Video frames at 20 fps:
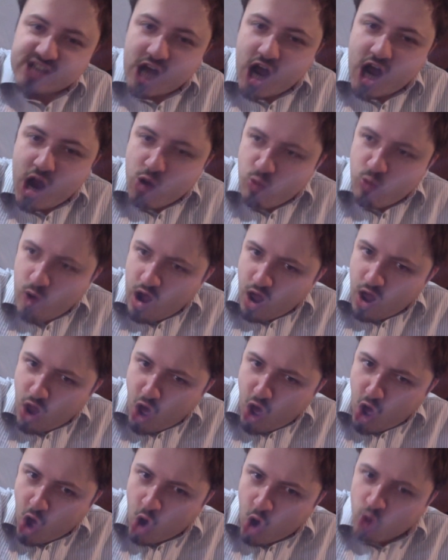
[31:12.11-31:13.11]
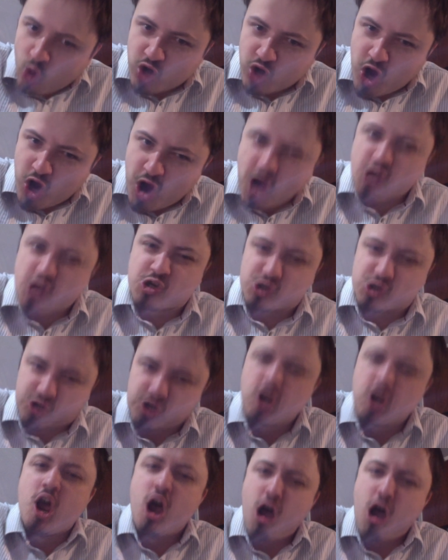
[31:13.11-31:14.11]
I will hold it!